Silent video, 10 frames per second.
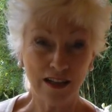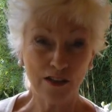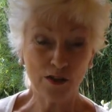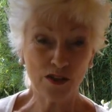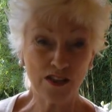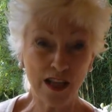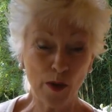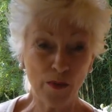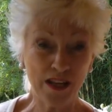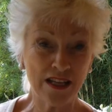As you
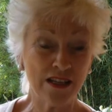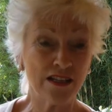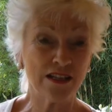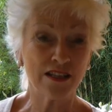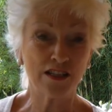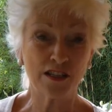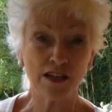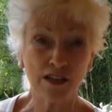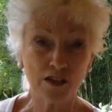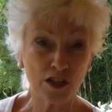step into this
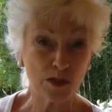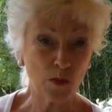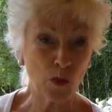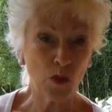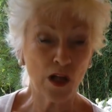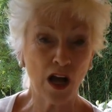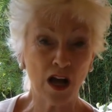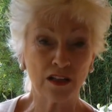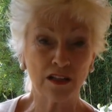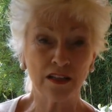small
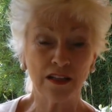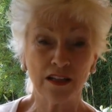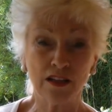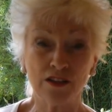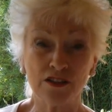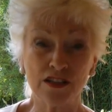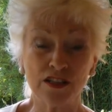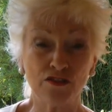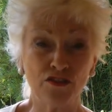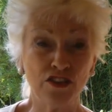garden, see
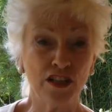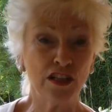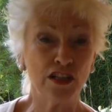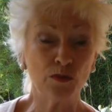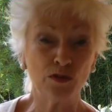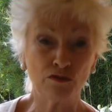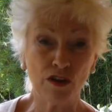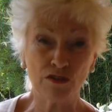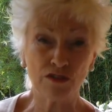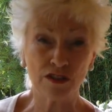it's filled with
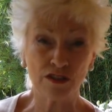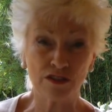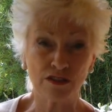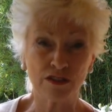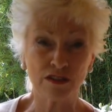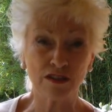roses,